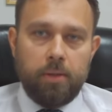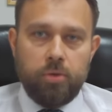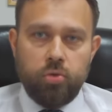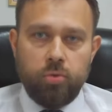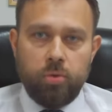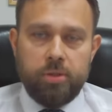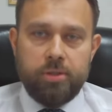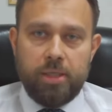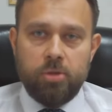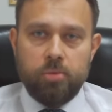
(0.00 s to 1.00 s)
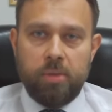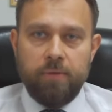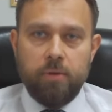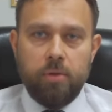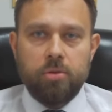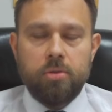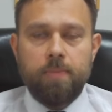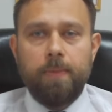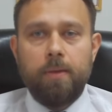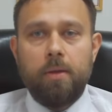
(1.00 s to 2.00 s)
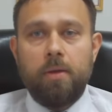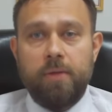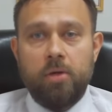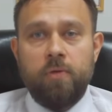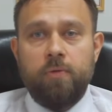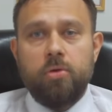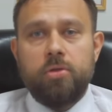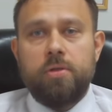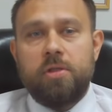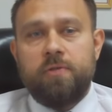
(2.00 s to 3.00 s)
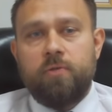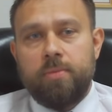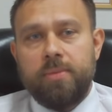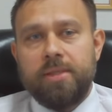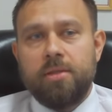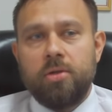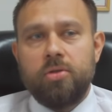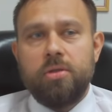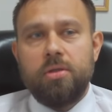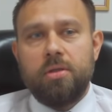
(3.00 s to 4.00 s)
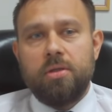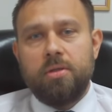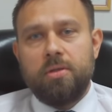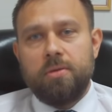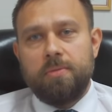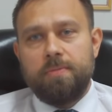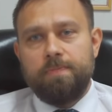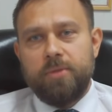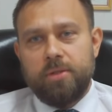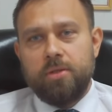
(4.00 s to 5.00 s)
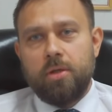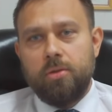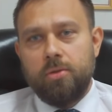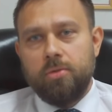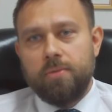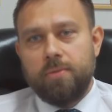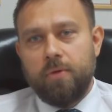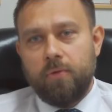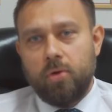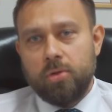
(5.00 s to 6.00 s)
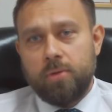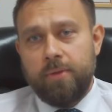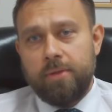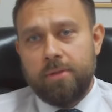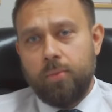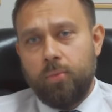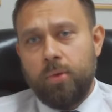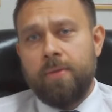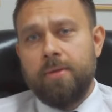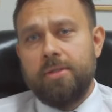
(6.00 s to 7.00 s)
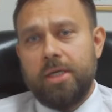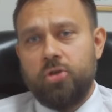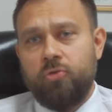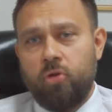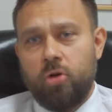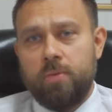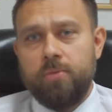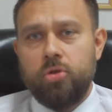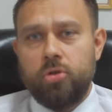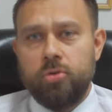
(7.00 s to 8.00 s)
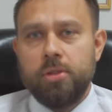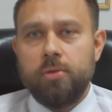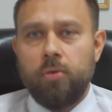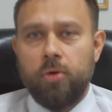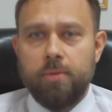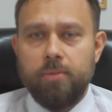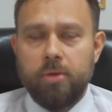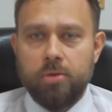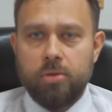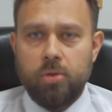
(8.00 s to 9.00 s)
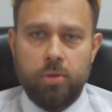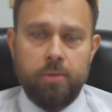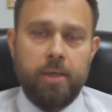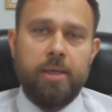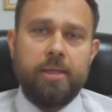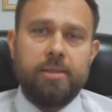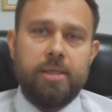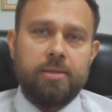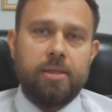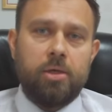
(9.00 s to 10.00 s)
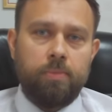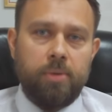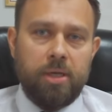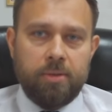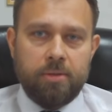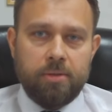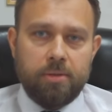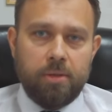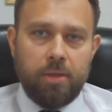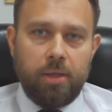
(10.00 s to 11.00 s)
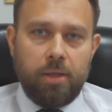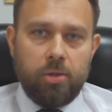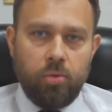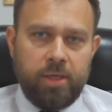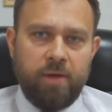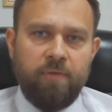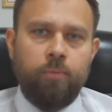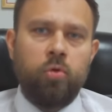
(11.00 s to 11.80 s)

which were established by the court. Then, of course, this firm is not is not good. Of course, this with such firm you should not work because you will send down payment, you will have